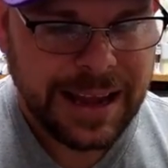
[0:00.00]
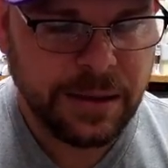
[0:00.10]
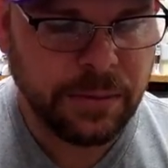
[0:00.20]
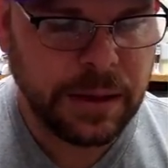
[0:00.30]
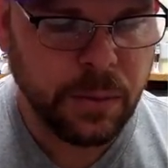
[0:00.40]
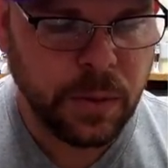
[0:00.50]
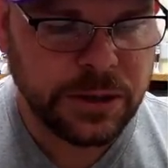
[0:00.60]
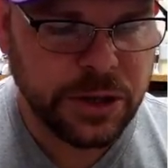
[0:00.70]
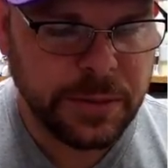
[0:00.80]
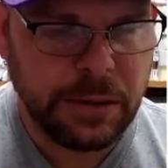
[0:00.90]
And there really
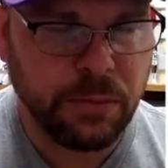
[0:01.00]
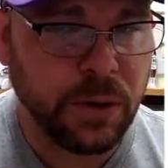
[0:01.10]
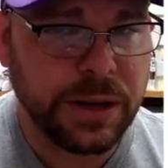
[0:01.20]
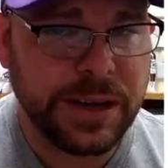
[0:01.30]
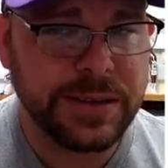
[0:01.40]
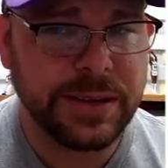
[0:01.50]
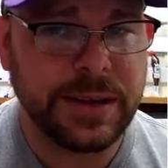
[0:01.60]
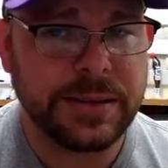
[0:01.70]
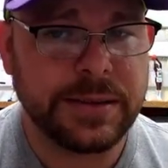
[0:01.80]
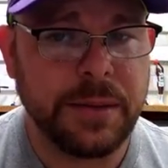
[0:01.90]
weren't too many rookies in
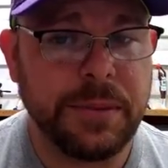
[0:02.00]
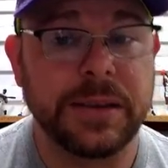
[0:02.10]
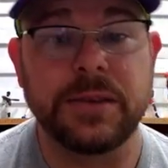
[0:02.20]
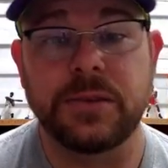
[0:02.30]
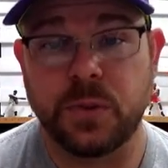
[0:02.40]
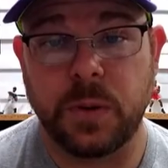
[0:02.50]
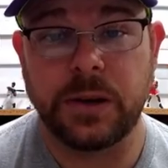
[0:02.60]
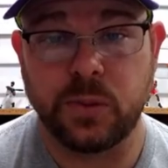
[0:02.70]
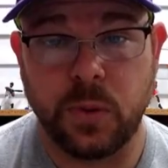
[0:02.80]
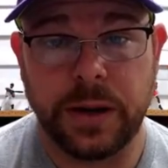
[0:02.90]
this set because it was
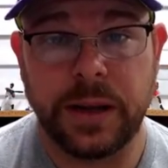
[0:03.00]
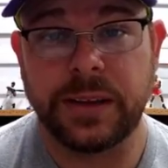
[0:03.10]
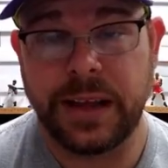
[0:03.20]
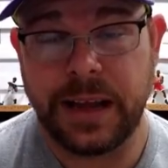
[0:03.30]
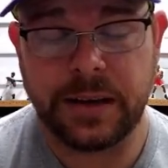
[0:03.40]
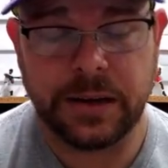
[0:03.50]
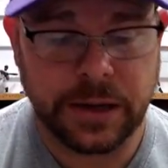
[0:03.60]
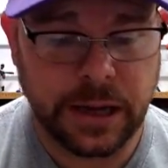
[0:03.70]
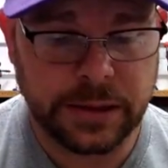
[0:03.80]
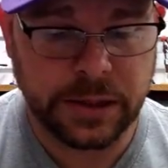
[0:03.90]
2020 and they had
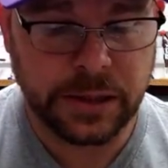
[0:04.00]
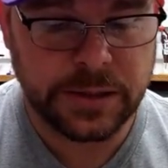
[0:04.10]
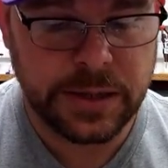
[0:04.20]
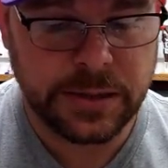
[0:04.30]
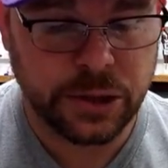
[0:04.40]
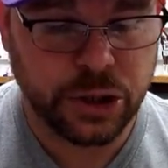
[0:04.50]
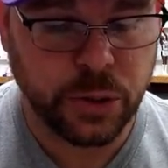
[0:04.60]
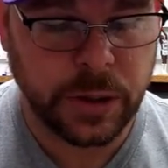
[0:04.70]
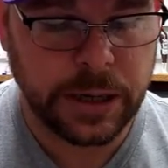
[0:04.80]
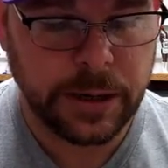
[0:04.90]
to cut the season
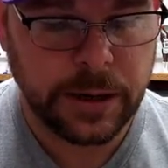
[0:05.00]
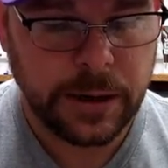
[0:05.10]
short.